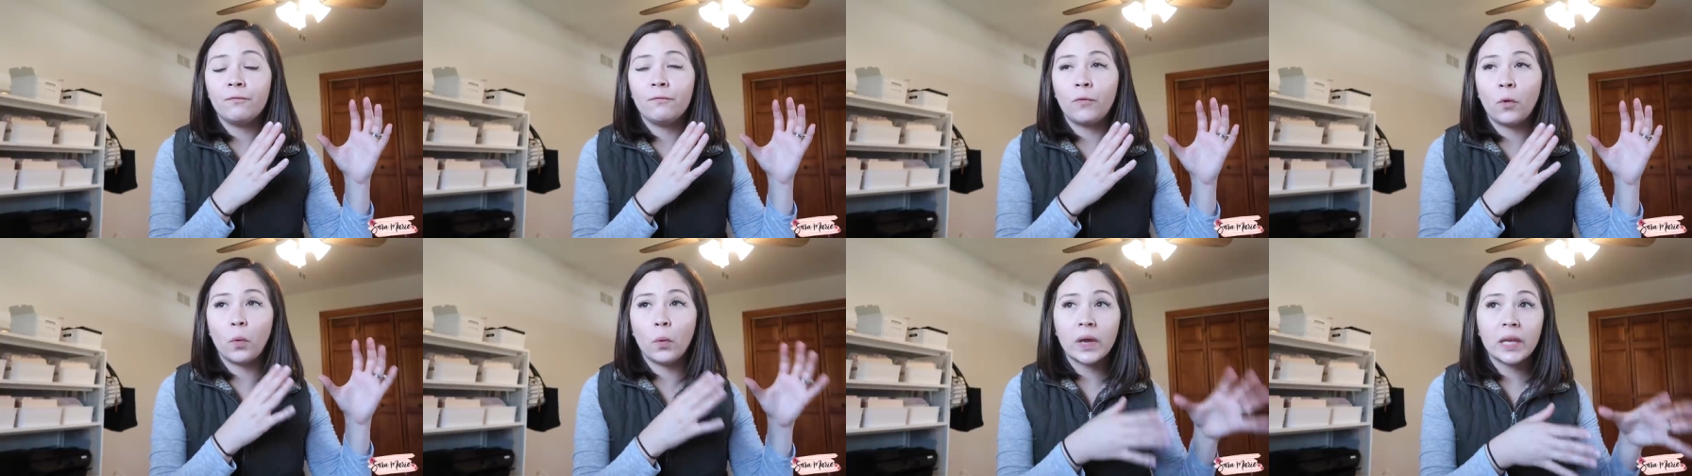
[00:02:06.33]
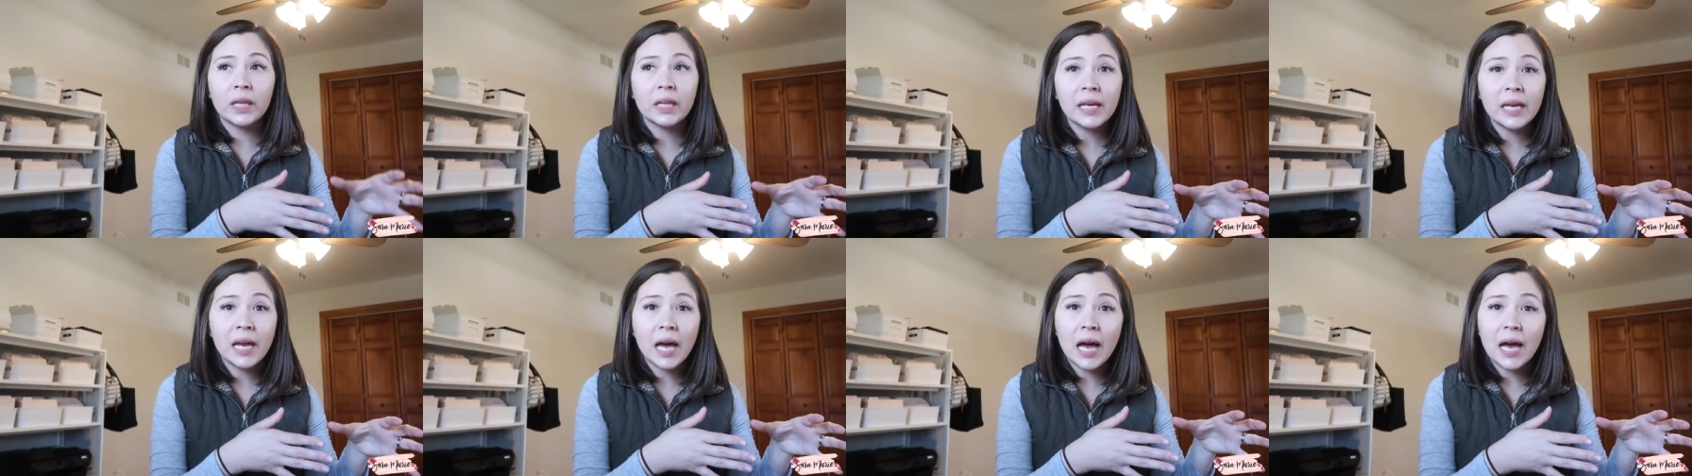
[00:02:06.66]

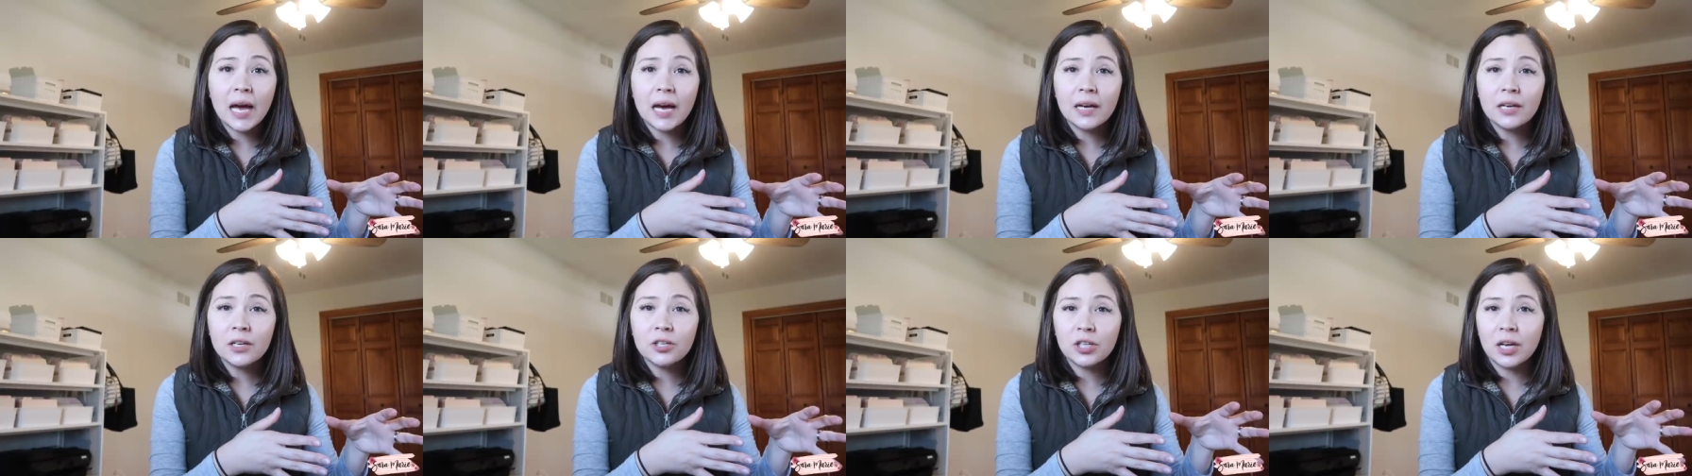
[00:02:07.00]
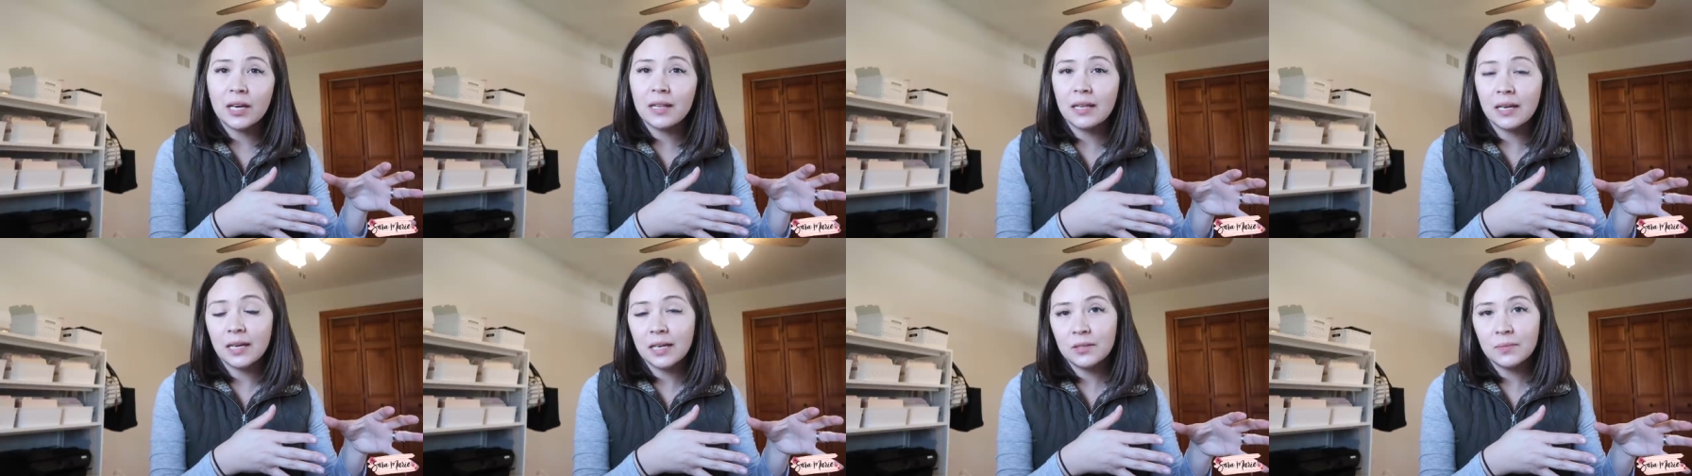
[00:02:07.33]
foilayage,
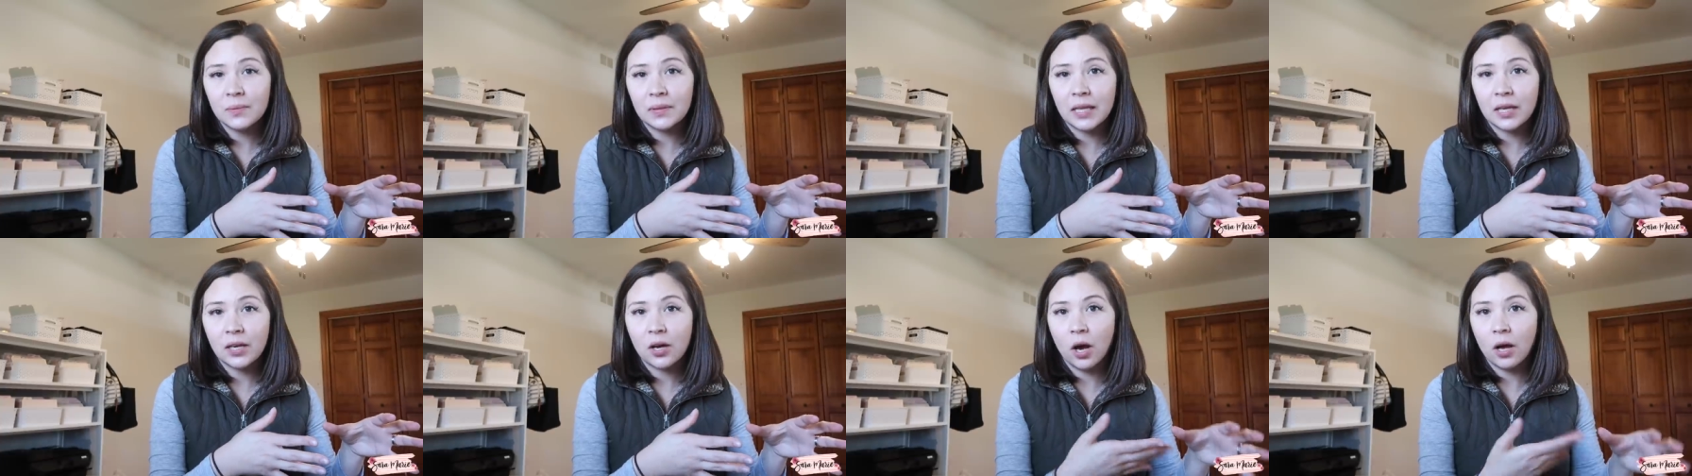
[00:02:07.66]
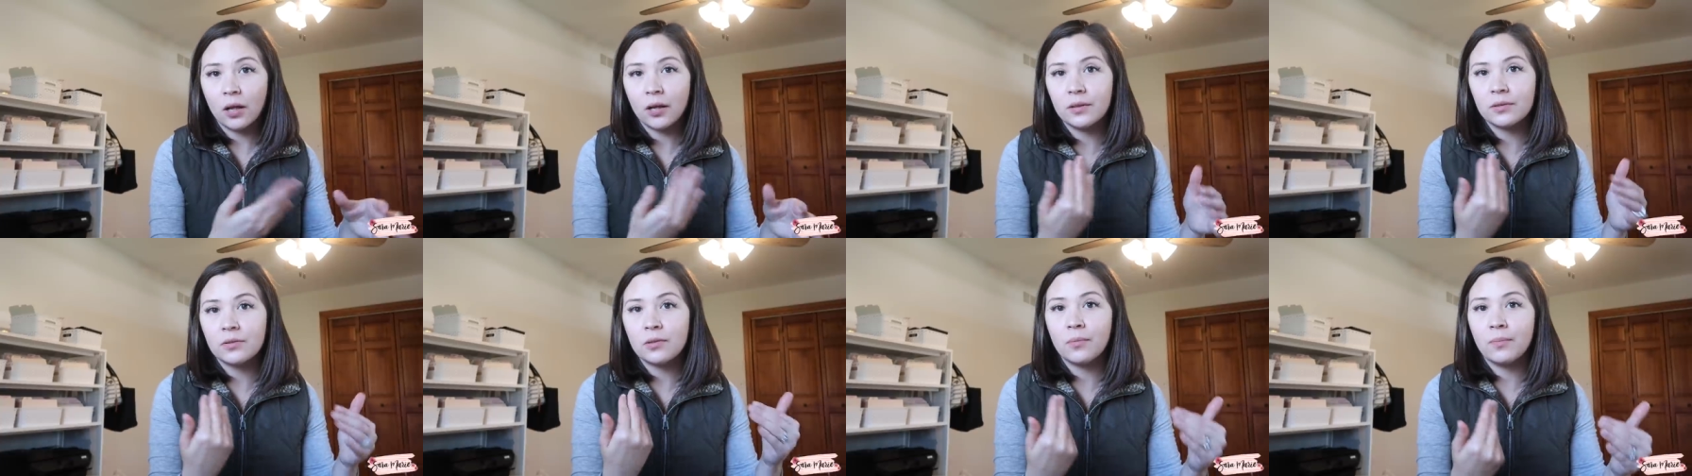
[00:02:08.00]
I think is what they call it.